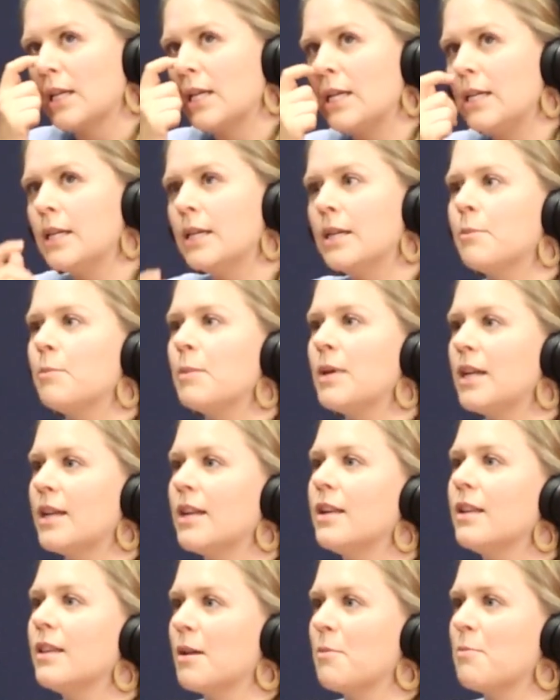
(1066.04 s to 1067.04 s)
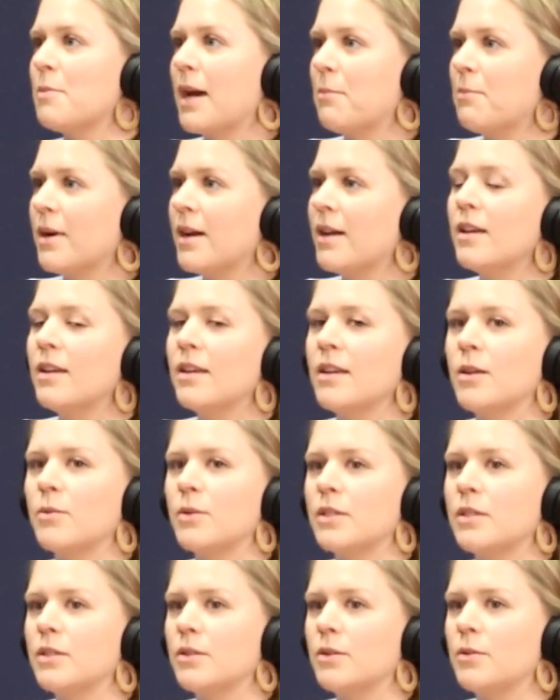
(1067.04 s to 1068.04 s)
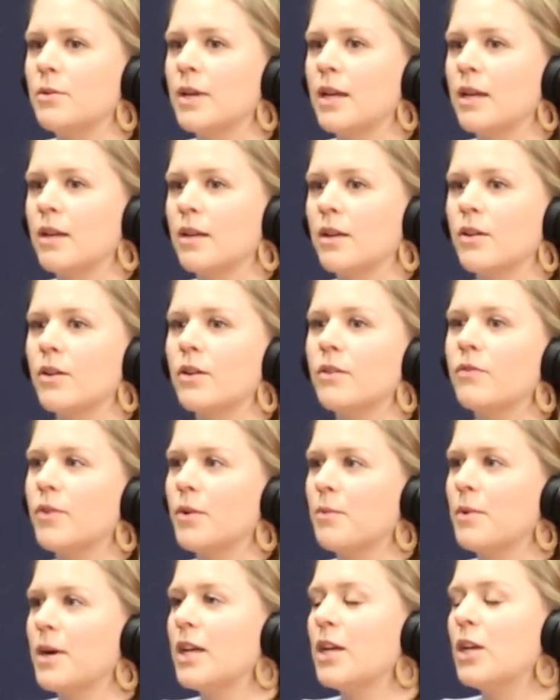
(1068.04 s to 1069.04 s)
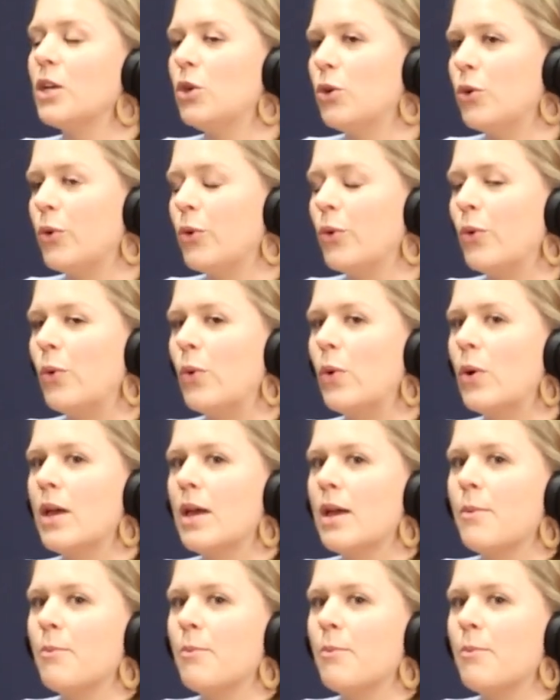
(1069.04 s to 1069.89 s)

he didn't mean anything bad by it. He was doing good for what he knew.